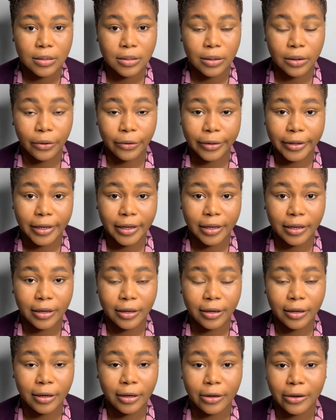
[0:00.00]
okay?
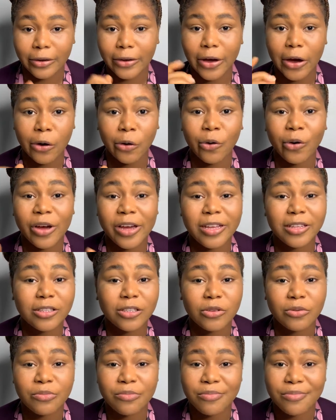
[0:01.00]
You are going
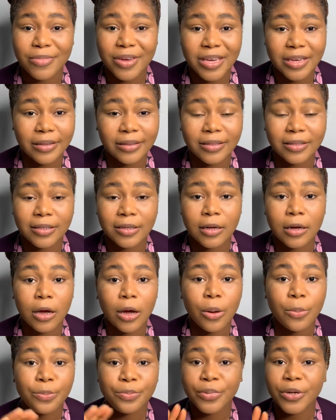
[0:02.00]
to meet
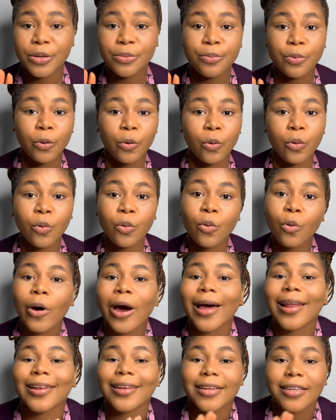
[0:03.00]
people who
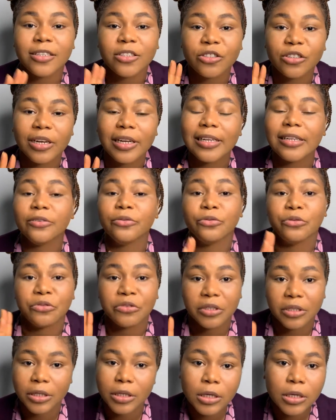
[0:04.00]
are literally
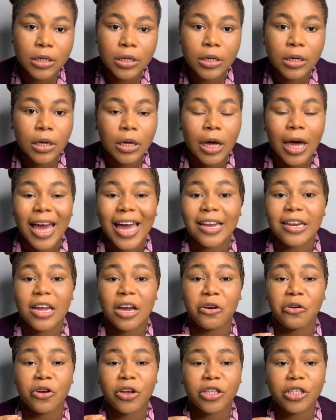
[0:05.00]
rude, and you are
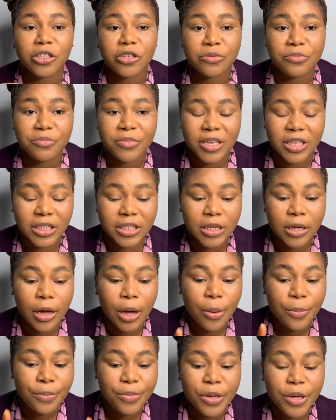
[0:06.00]
going to meet
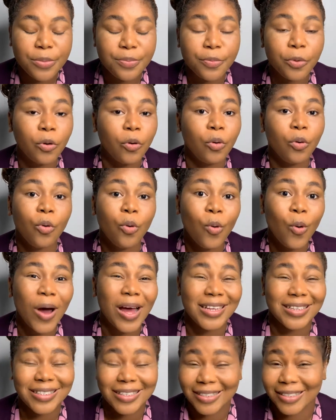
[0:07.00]
people who are
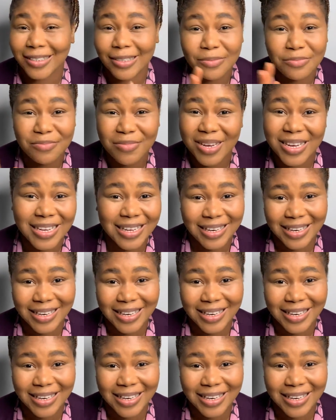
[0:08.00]
just mean.